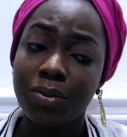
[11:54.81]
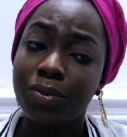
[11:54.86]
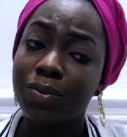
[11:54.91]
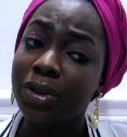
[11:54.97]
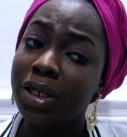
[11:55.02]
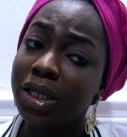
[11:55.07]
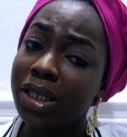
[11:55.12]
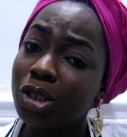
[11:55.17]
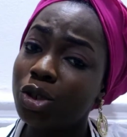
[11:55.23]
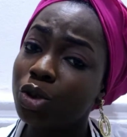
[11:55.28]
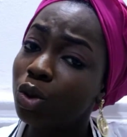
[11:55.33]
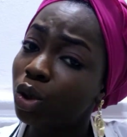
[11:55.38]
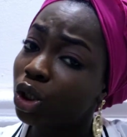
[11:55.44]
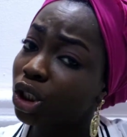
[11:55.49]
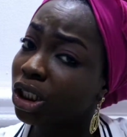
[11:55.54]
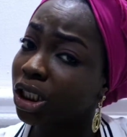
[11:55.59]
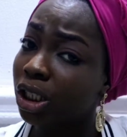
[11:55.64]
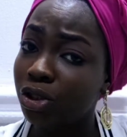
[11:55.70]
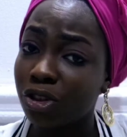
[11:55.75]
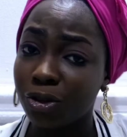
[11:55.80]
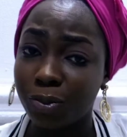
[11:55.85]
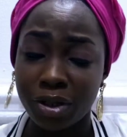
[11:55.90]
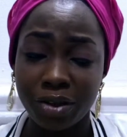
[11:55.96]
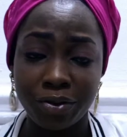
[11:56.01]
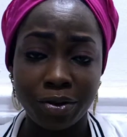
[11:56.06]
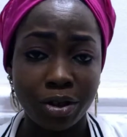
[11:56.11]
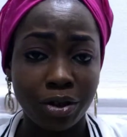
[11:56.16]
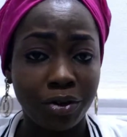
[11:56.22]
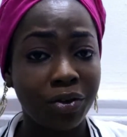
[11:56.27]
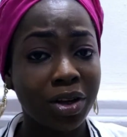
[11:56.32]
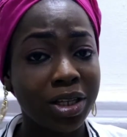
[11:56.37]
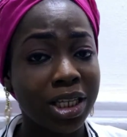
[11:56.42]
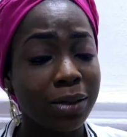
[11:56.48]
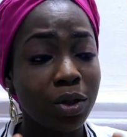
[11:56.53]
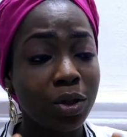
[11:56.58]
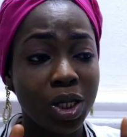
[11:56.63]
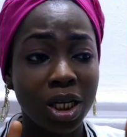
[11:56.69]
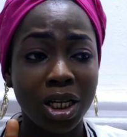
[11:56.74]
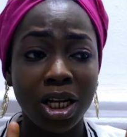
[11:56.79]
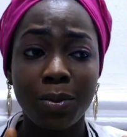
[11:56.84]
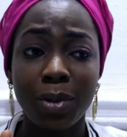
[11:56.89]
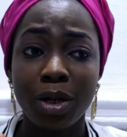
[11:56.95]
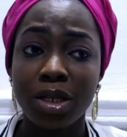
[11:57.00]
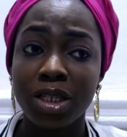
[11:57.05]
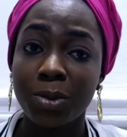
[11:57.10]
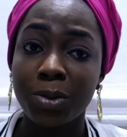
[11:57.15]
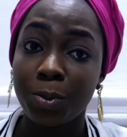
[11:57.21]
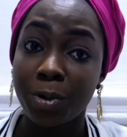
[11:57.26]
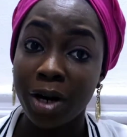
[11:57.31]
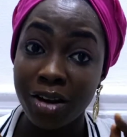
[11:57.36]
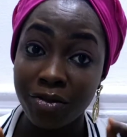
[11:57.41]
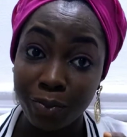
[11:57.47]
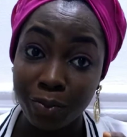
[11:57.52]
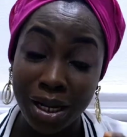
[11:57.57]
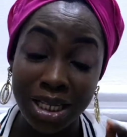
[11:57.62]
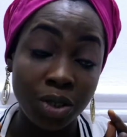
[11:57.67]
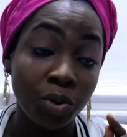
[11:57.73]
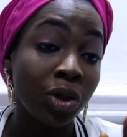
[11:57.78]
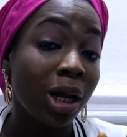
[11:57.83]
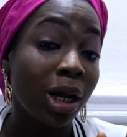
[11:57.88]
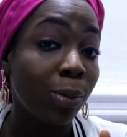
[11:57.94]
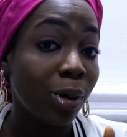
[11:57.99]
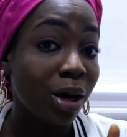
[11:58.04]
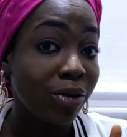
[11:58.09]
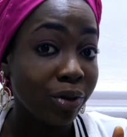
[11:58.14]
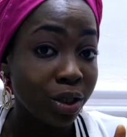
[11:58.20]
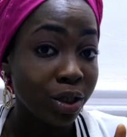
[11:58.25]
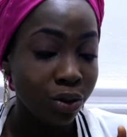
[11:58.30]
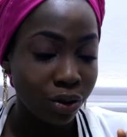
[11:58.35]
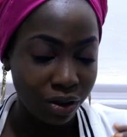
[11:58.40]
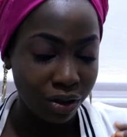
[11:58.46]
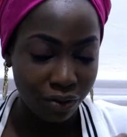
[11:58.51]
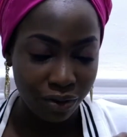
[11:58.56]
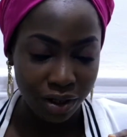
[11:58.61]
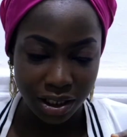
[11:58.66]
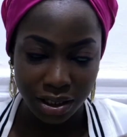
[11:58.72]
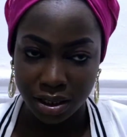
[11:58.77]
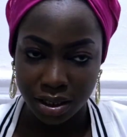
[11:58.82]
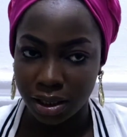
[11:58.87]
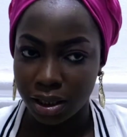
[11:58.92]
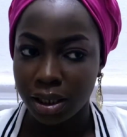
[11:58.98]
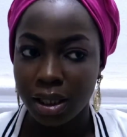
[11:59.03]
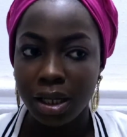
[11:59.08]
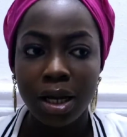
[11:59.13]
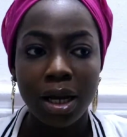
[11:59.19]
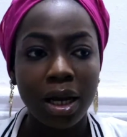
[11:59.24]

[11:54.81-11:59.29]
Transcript: Please, no shade to private university. I'm just talking about this particular private university.